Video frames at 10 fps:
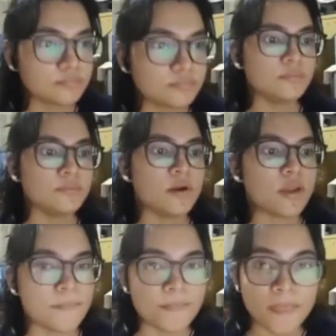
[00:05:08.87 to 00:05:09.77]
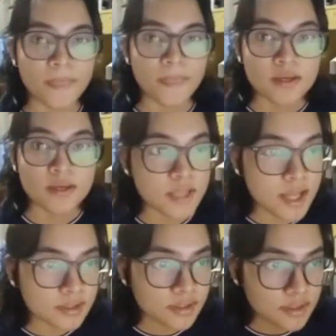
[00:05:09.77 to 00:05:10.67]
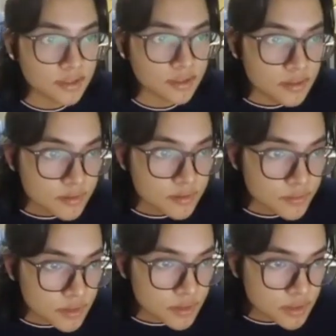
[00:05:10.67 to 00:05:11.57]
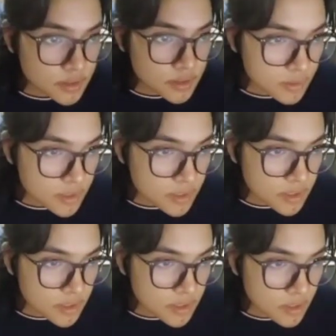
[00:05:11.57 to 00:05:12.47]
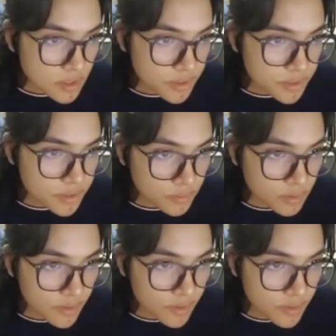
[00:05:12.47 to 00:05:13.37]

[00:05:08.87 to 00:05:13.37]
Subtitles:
Okay, so this is gonna be our new left.